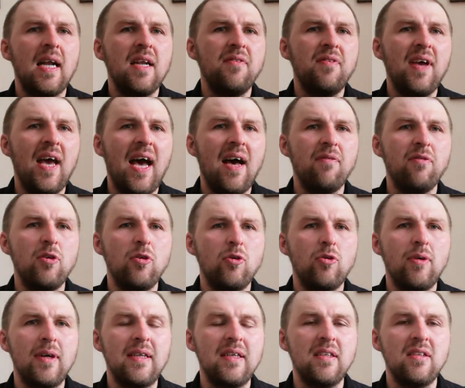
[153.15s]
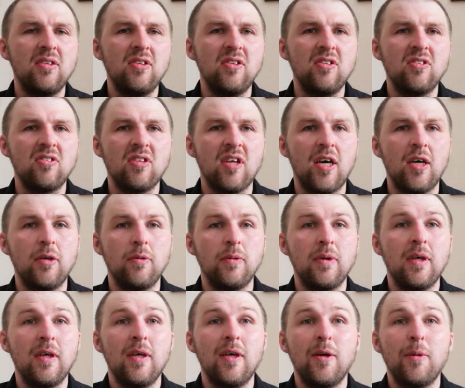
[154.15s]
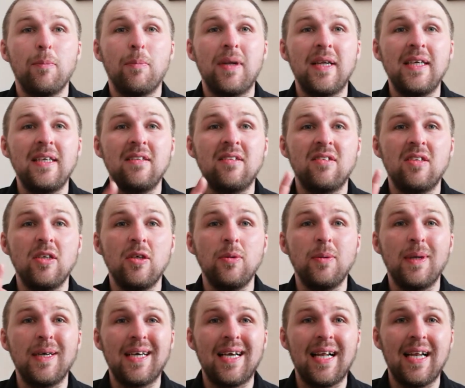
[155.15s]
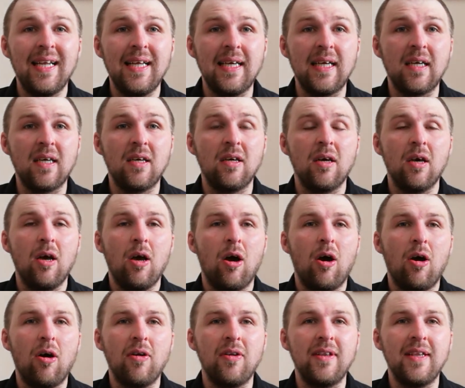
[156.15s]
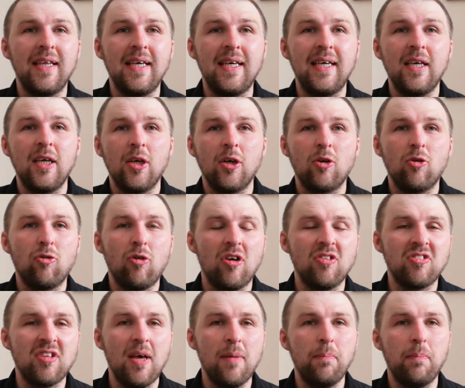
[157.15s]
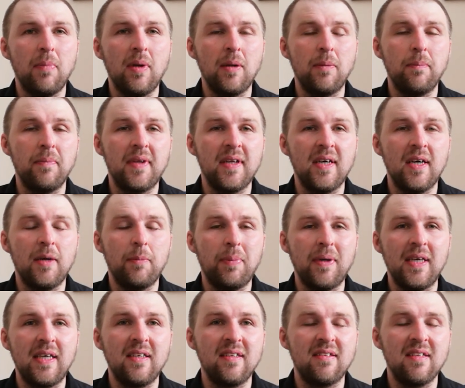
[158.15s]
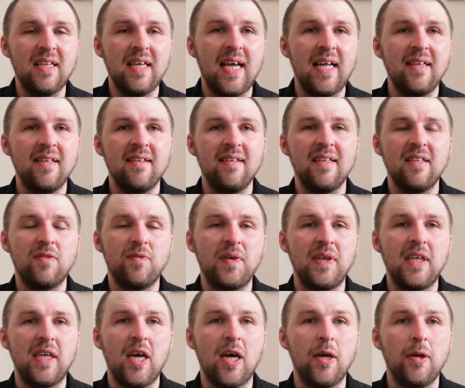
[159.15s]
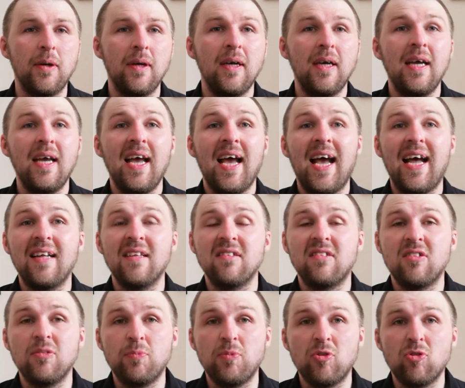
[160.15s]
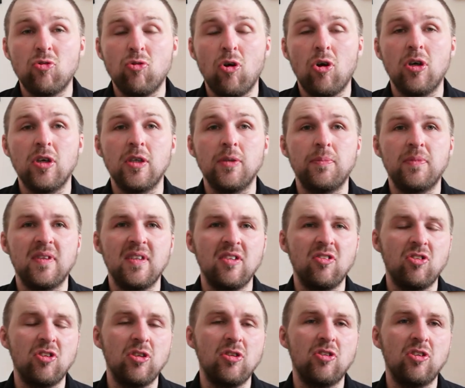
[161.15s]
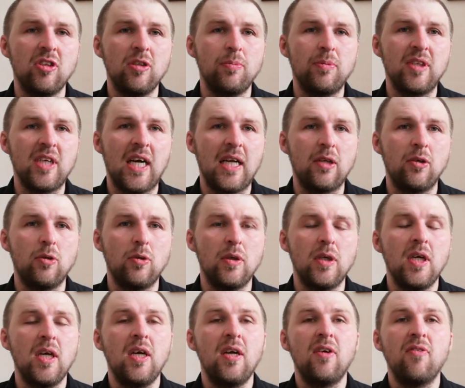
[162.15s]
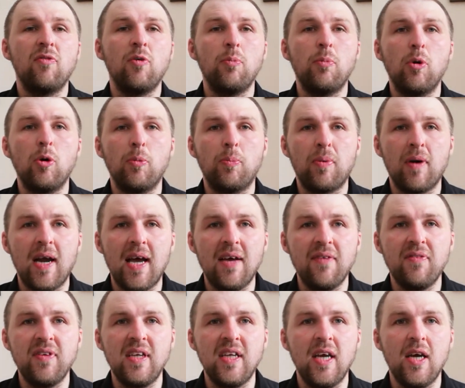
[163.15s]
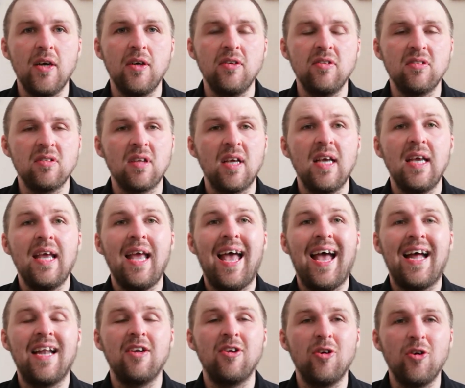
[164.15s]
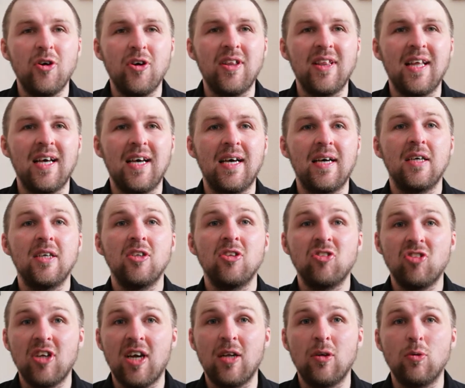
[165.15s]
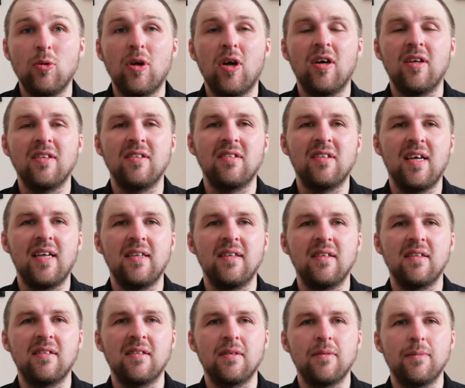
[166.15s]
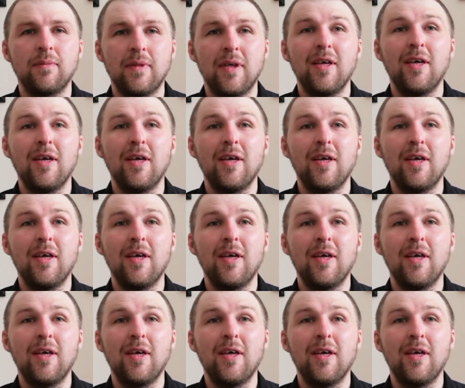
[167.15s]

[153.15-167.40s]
And if you haven't already done so, please do click on the cross emblem that appears at the end of this video and subscribe to this YouTube channel for more prayer videos and other channel content.